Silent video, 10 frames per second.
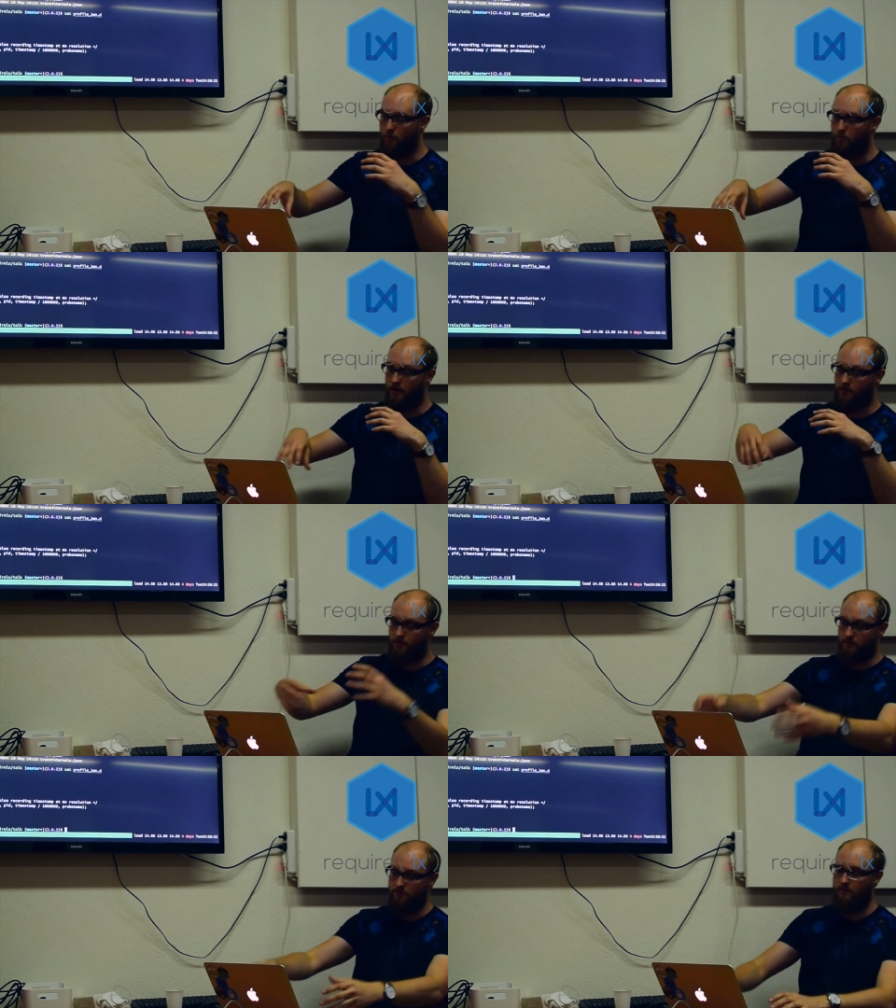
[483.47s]

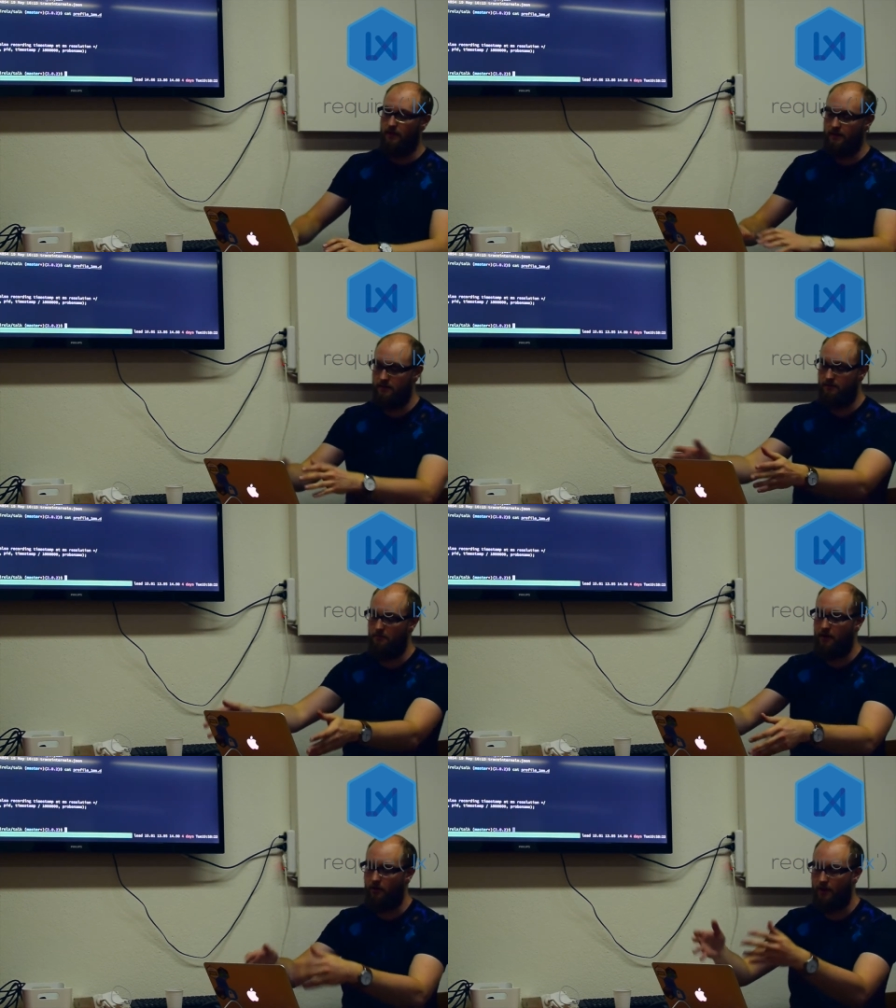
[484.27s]
which is the
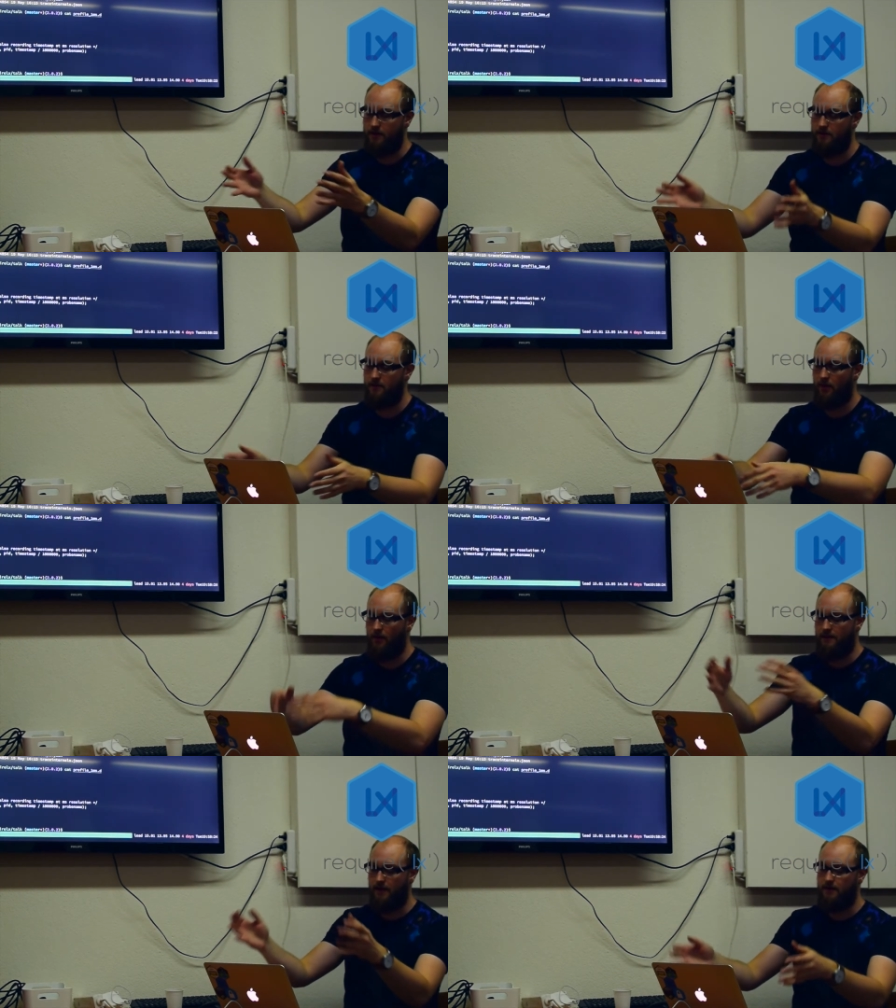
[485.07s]
Mac OS
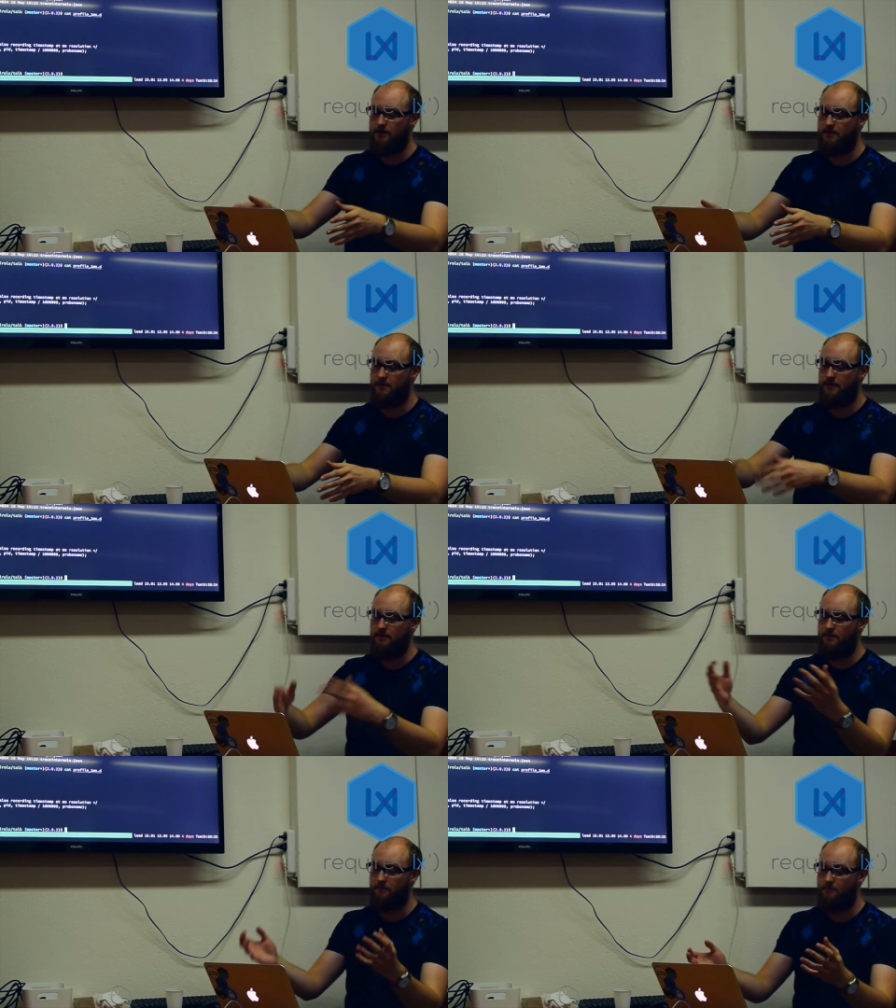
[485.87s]
X
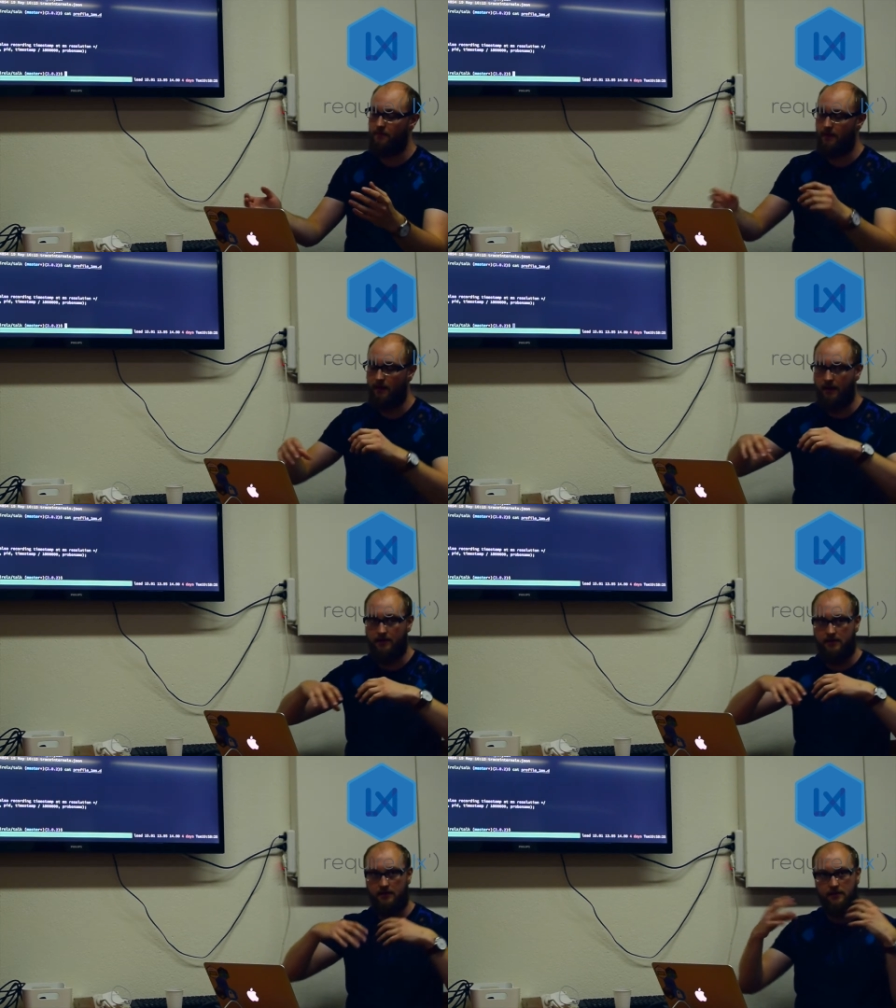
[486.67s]
system,
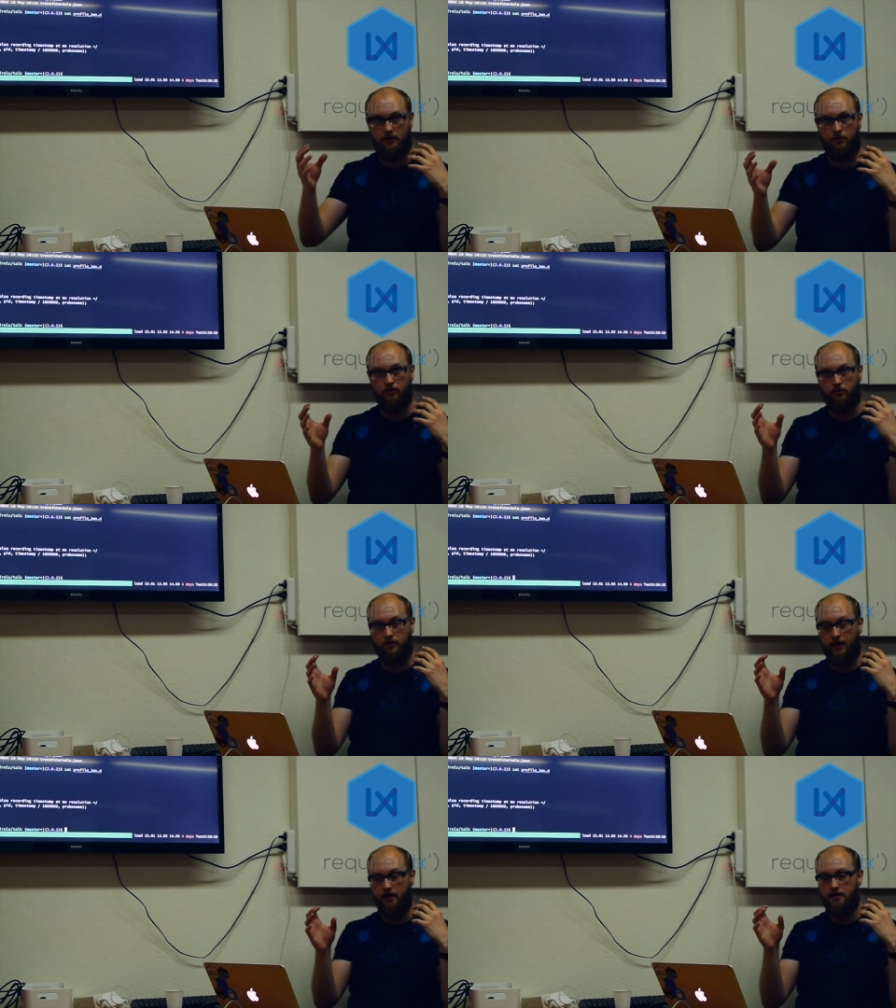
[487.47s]
has this thing
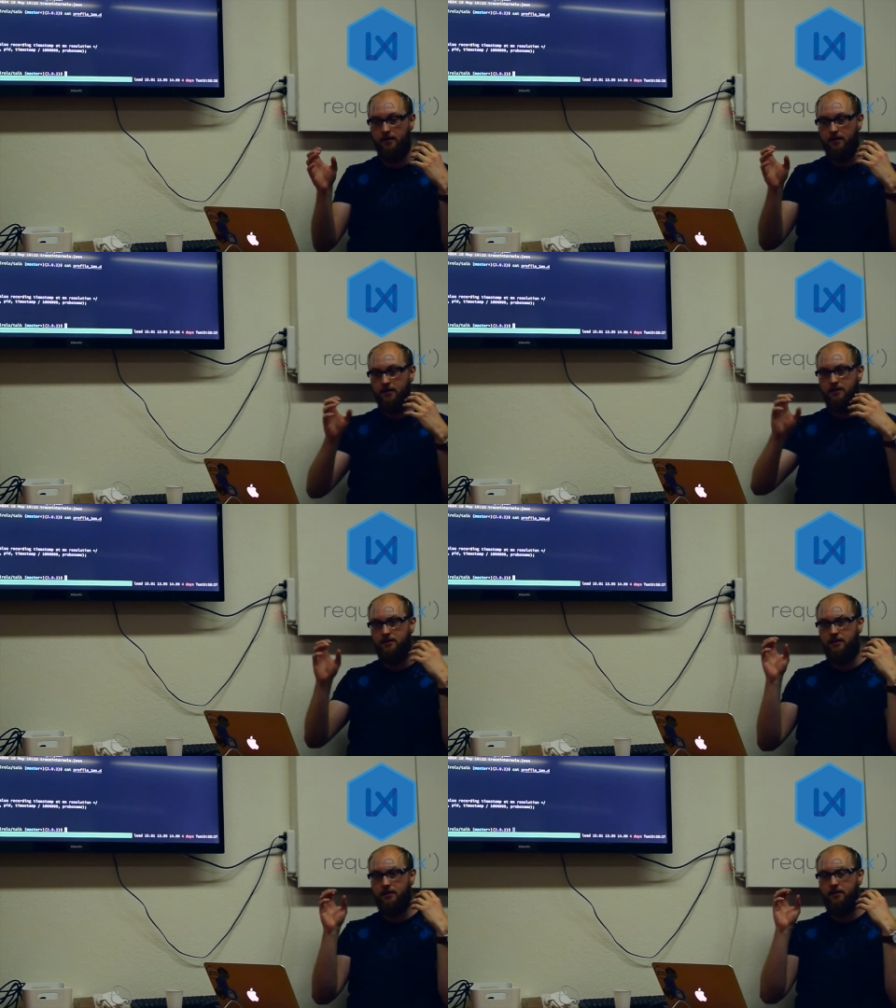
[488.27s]
called
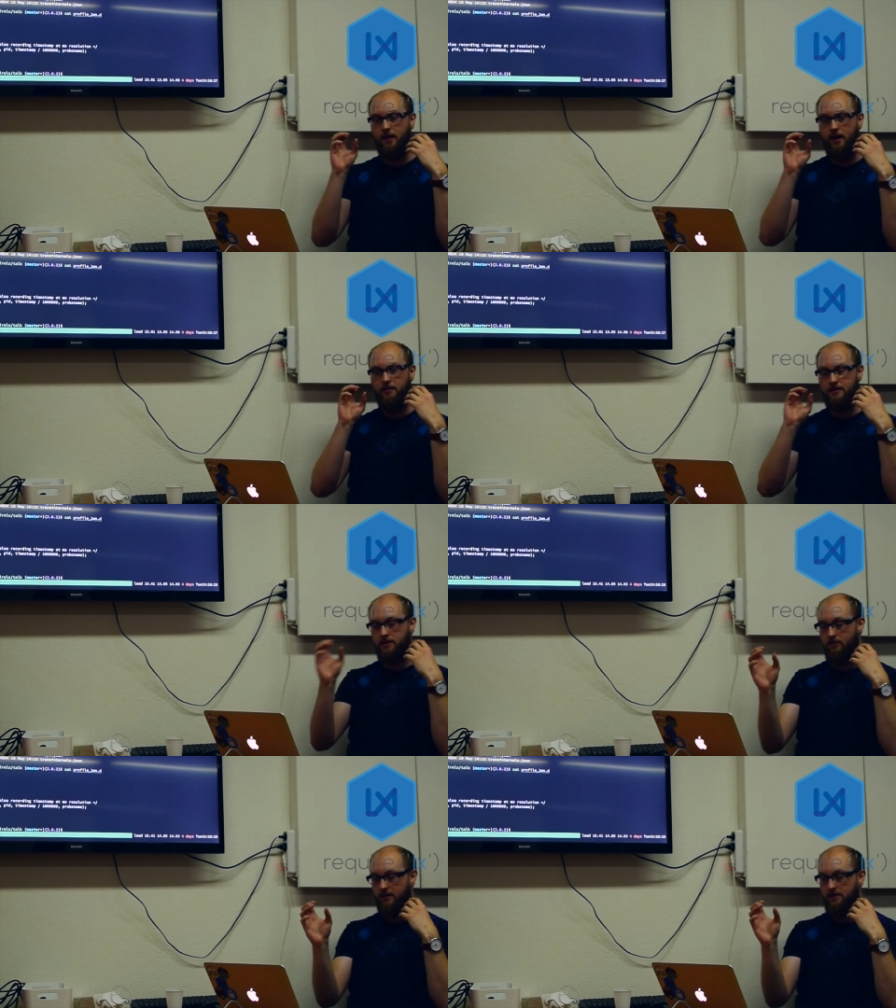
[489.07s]

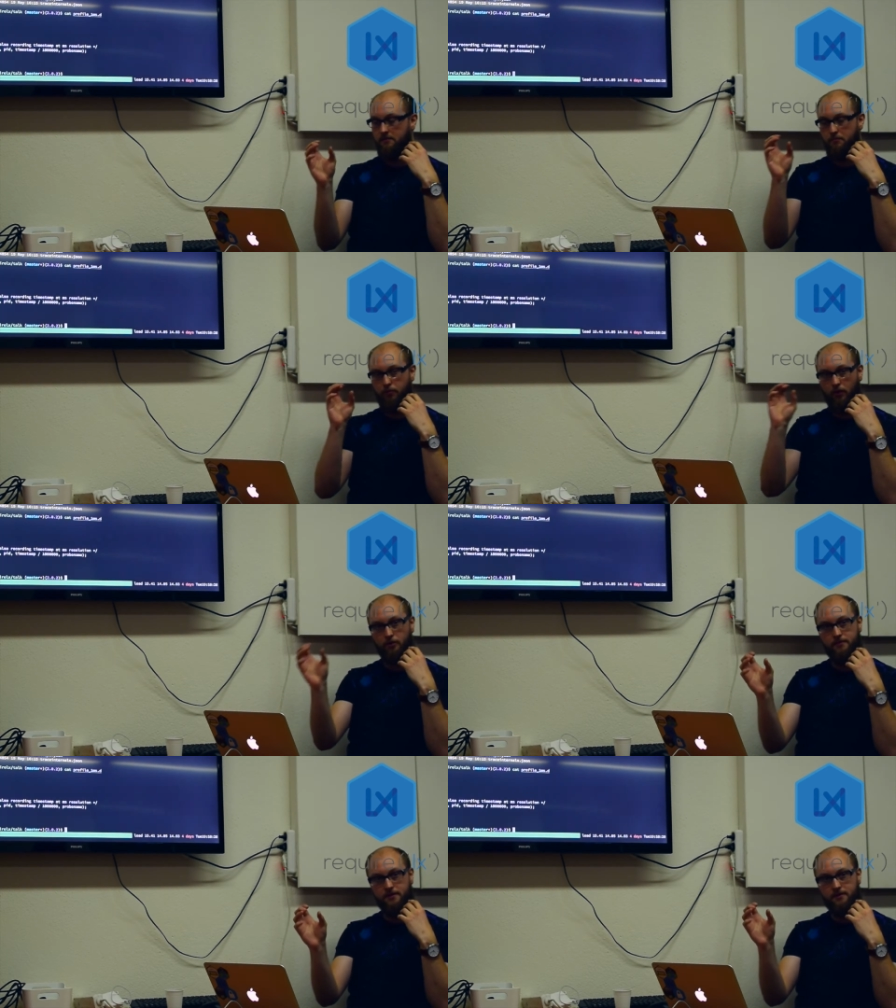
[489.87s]
dtrace
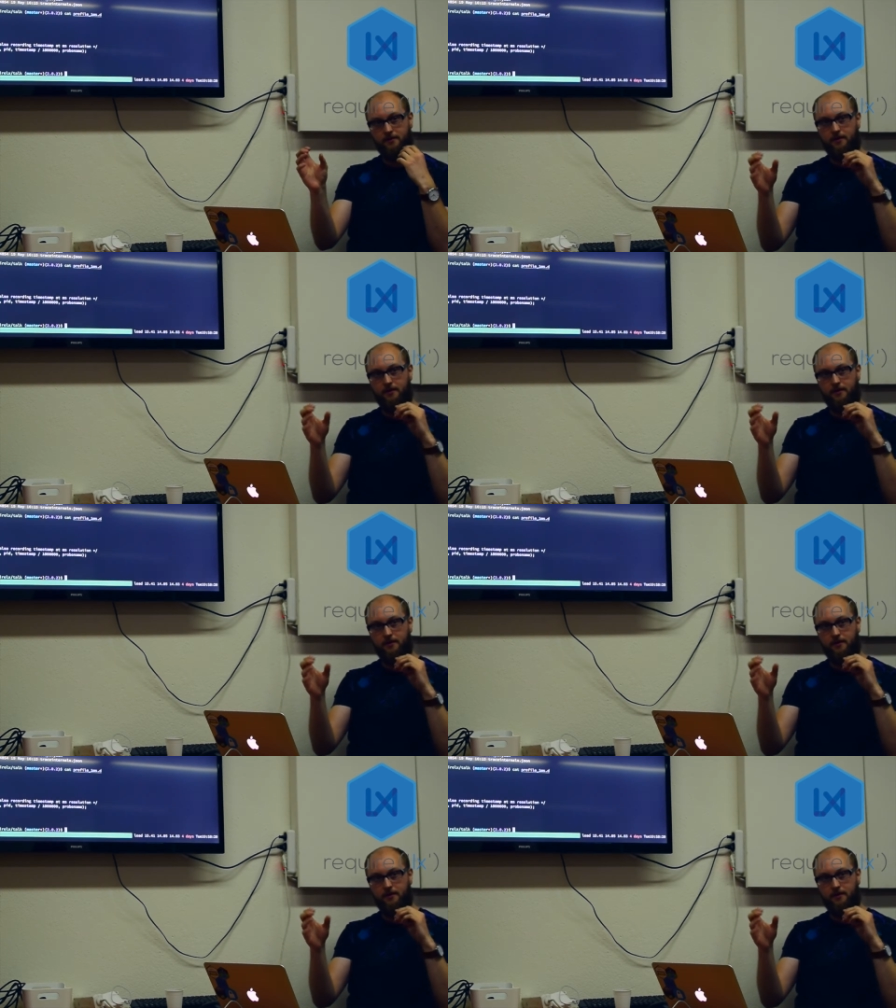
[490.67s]
probes.